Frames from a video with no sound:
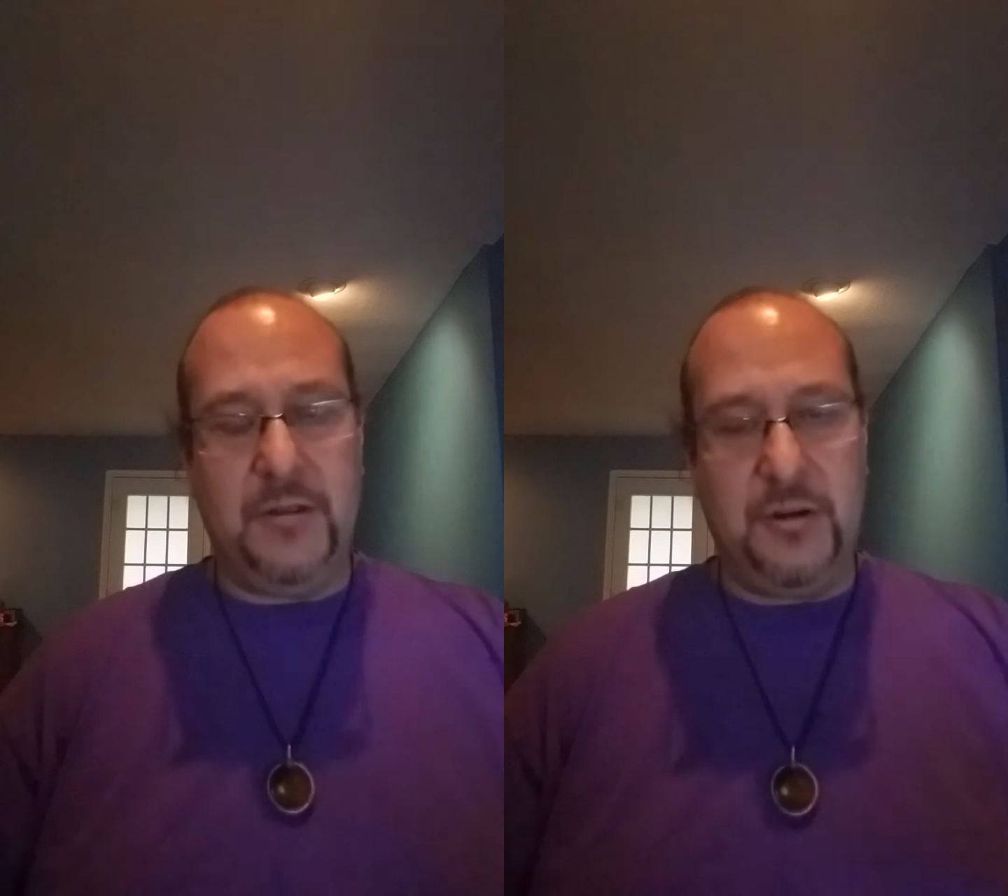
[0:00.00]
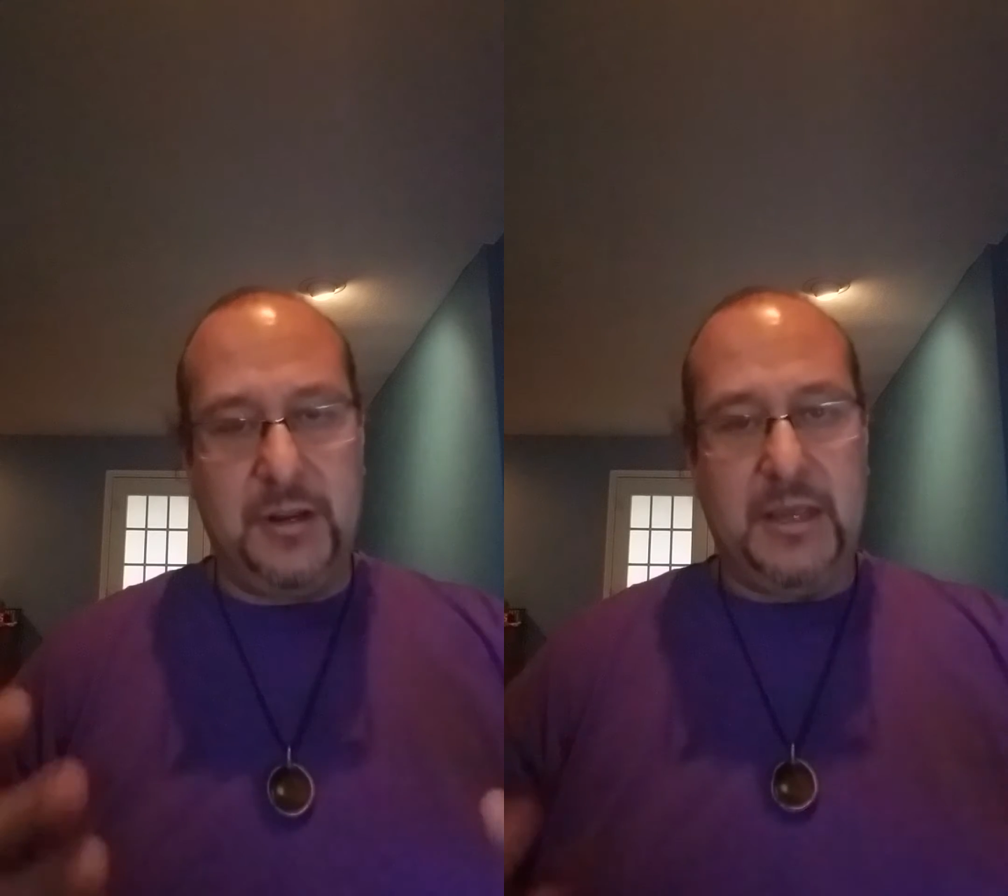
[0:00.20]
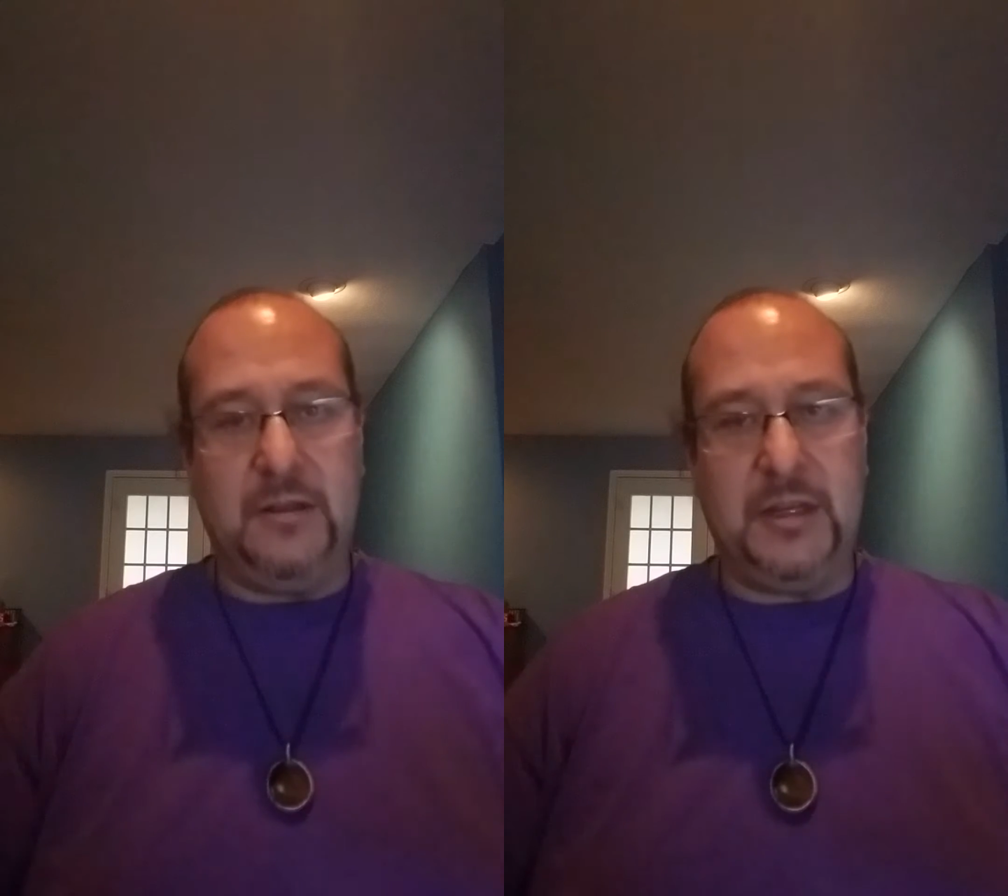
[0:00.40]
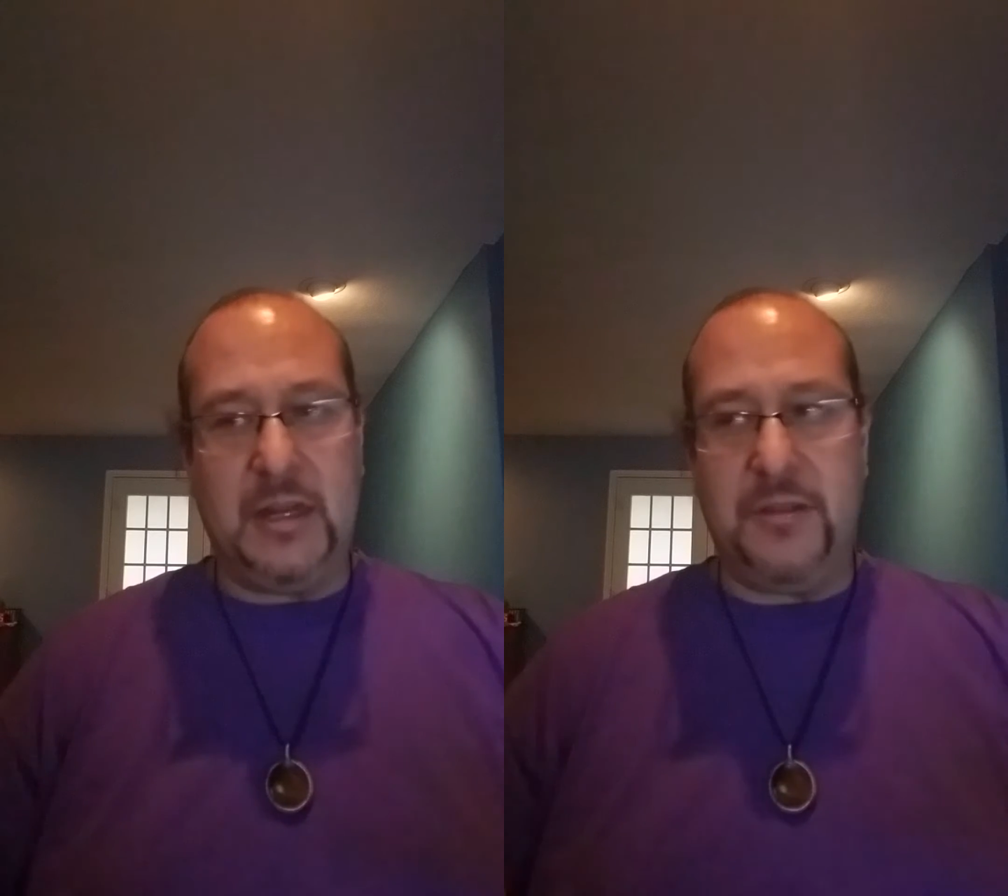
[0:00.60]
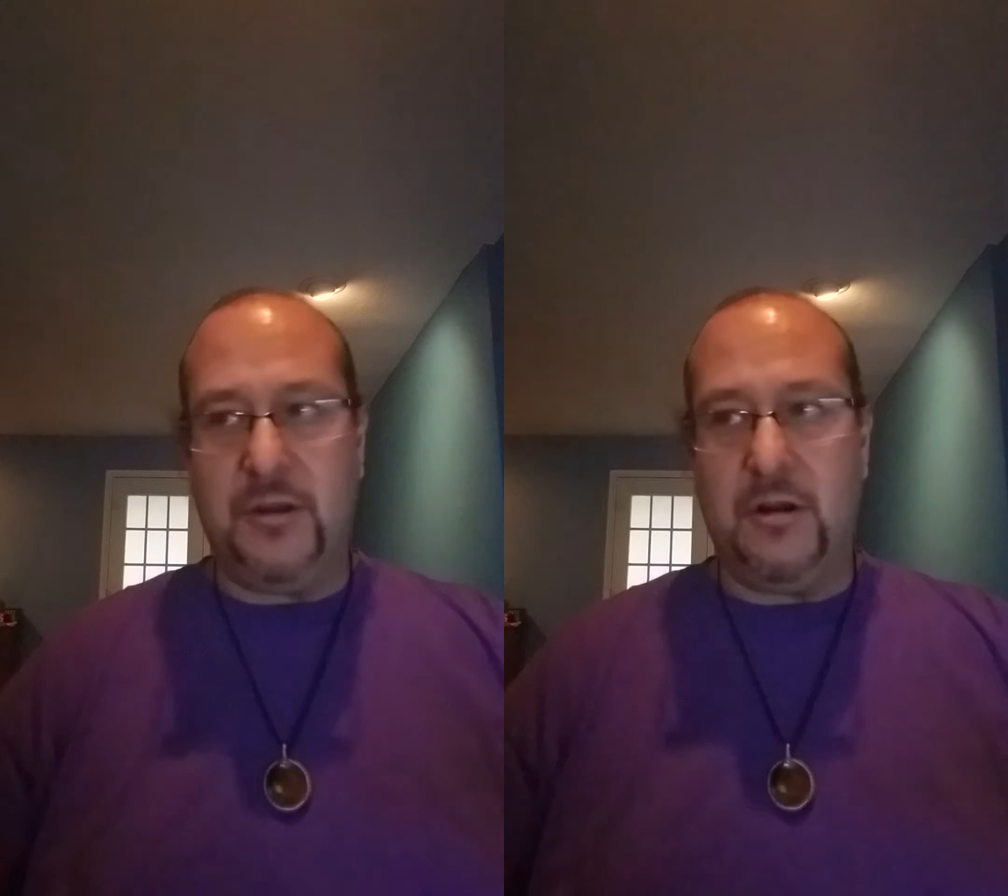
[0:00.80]
in their
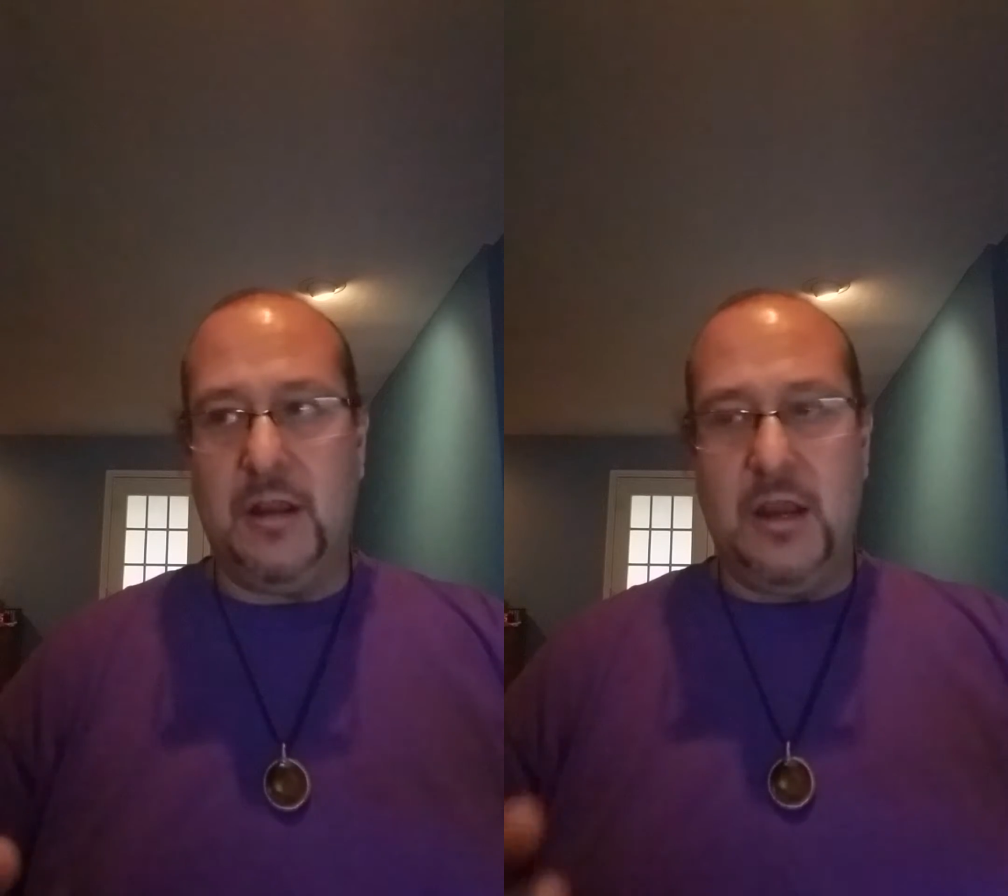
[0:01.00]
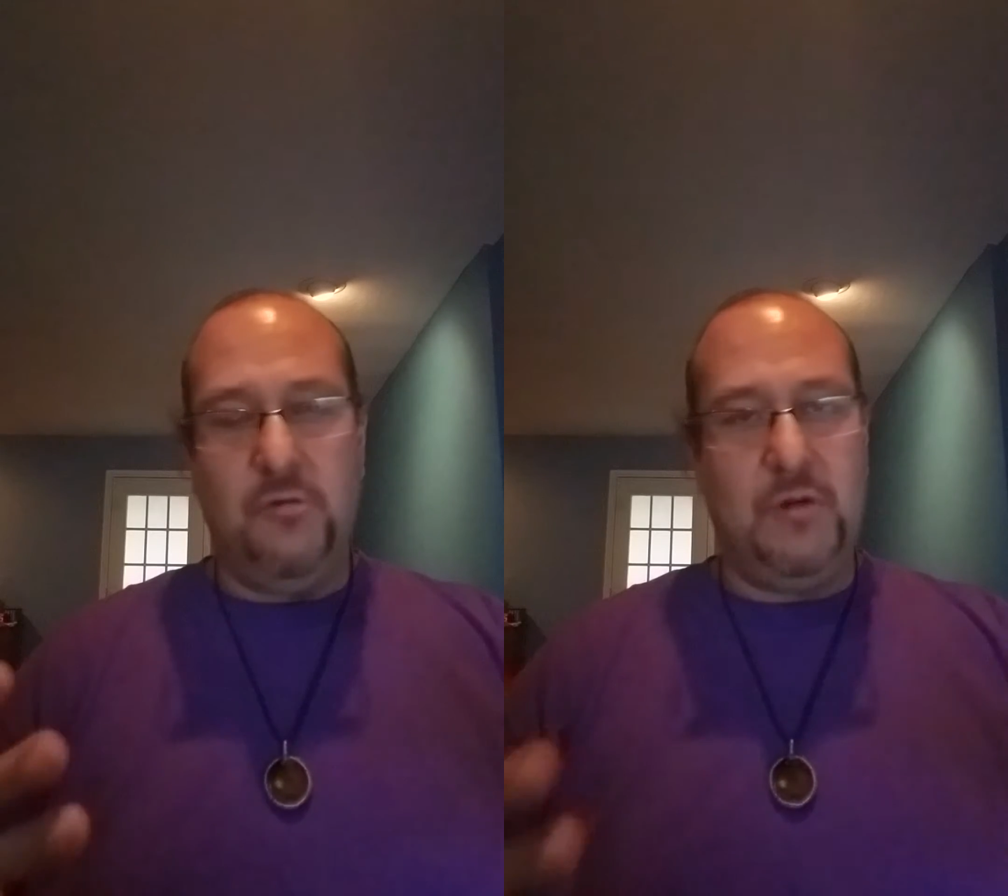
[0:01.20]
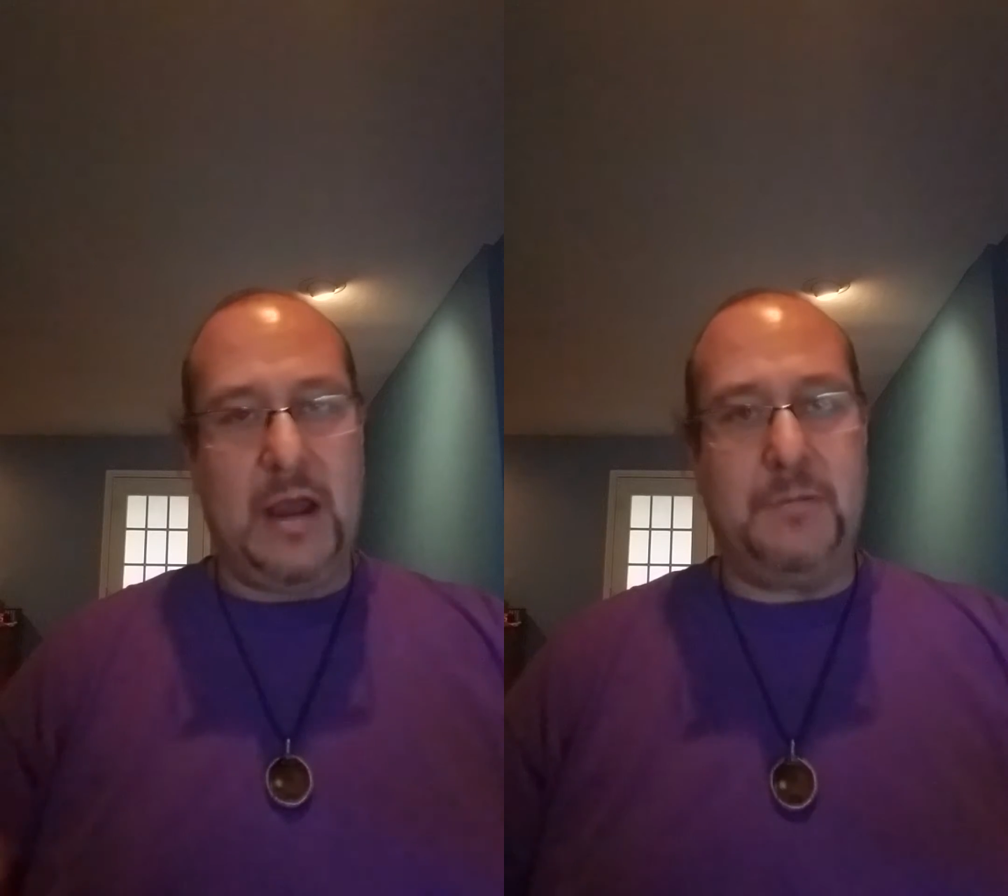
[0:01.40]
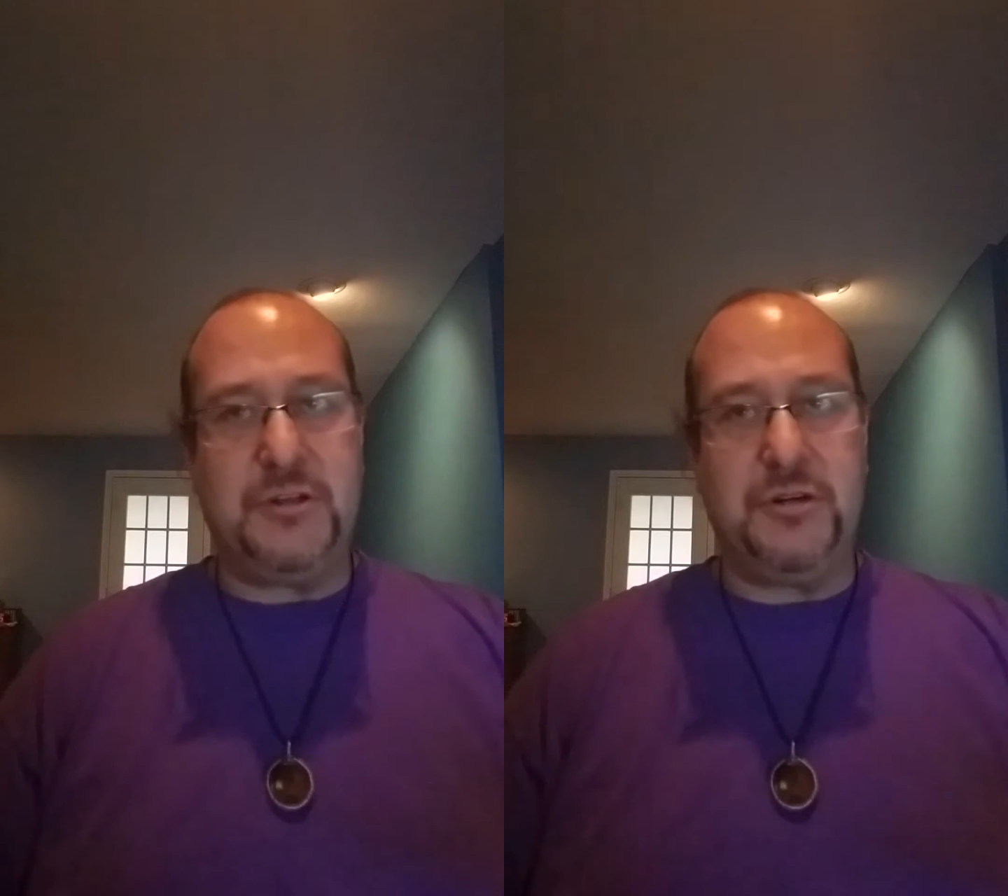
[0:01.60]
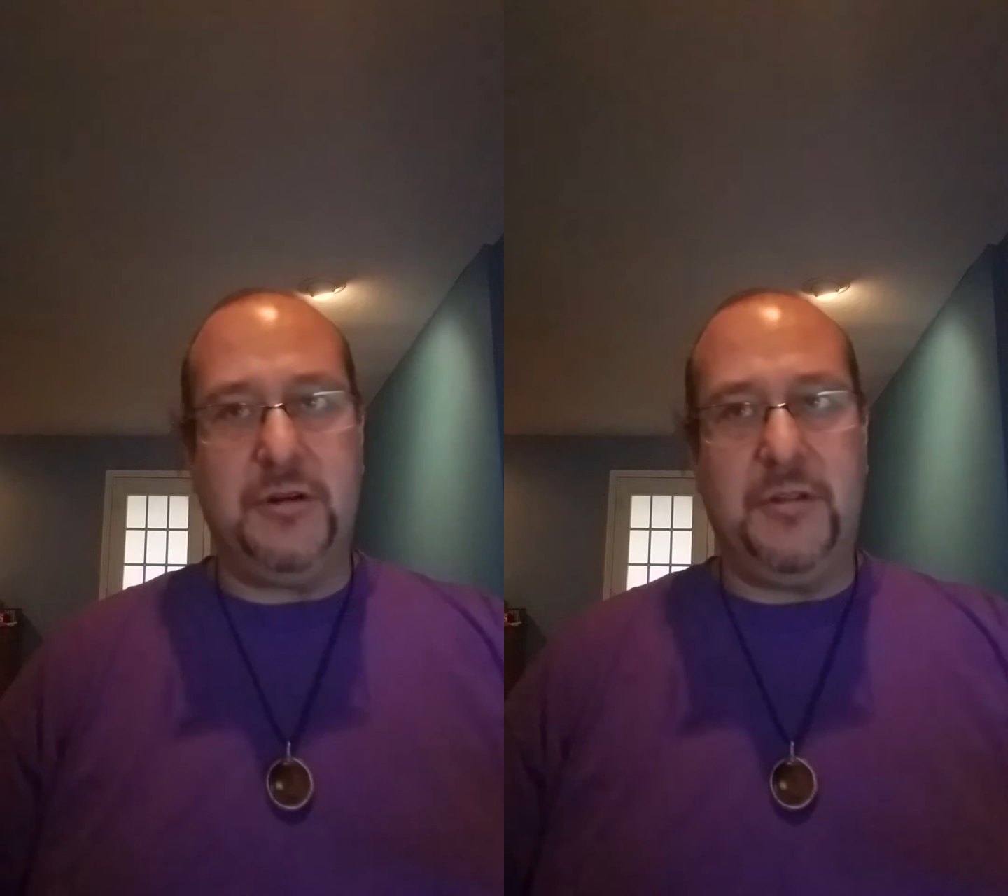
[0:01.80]
healing, in their rapture,